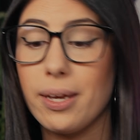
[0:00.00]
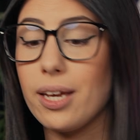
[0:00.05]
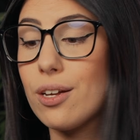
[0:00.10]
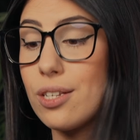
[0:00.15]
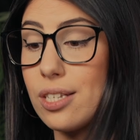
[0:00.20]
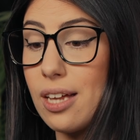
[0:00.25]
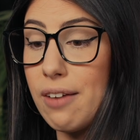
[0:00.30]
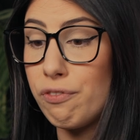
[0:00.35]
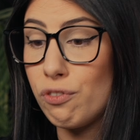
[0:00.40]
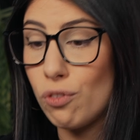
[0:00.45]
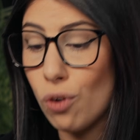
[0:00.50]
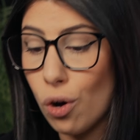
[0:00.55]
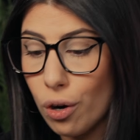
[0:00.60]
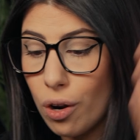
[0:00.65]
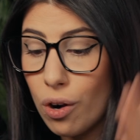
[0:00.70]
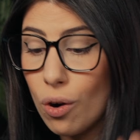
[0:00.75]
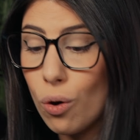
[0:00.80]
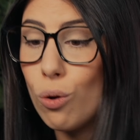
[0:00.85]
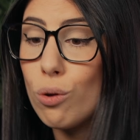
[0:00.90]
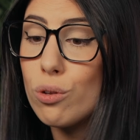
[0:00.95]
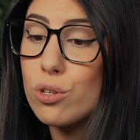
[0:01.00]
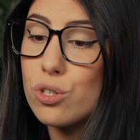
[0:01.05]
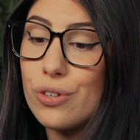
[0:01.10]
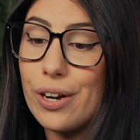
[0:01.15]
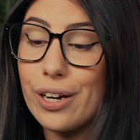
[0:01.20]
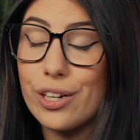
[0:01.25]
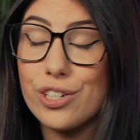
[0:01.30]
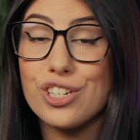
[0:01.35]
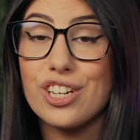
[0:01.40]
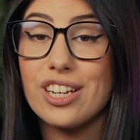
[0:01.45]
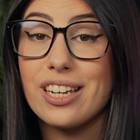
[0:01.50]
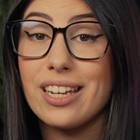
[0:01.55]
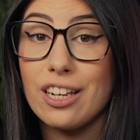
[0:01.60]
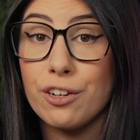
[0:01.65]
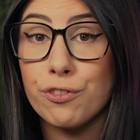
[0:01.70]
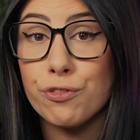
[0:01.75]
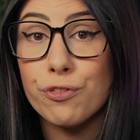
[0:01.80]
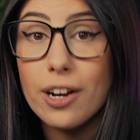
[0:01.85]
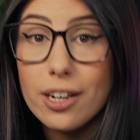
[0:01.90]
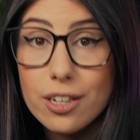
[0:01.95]
because I've got it all structured
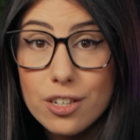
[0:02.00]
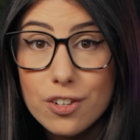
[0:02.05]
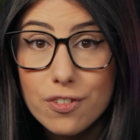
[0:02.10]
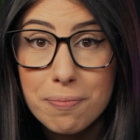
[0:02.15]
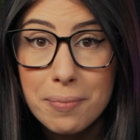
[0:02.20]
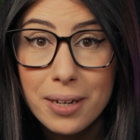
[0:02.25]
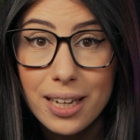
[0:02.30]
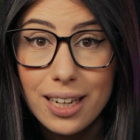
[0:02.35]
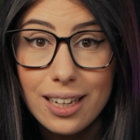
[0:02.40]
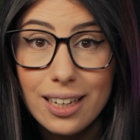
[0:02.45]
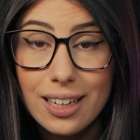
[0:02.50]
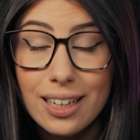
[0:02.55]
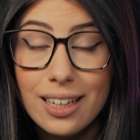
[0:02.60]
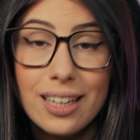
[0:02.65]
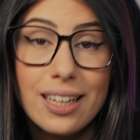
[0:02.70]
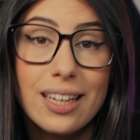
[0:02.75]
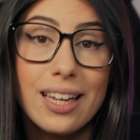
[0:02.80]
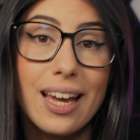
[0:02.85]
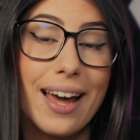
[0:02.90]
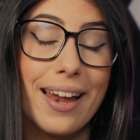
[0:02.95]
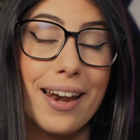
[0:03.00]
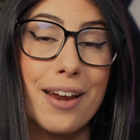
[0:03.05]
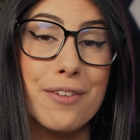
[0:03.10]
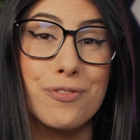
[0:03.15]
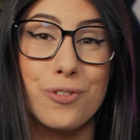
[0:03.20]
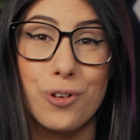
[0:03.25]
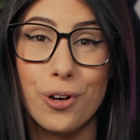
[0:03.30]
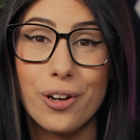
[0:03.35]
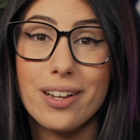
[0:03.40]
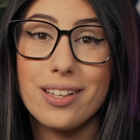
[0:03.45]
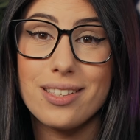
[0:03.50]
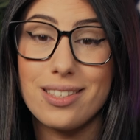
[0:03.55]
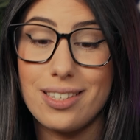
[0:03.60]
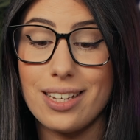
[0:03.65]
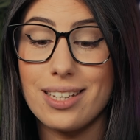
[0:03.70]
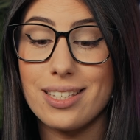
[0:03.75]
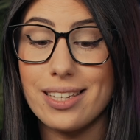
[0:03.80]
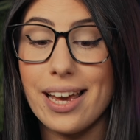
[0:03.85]
in front of me and I've got it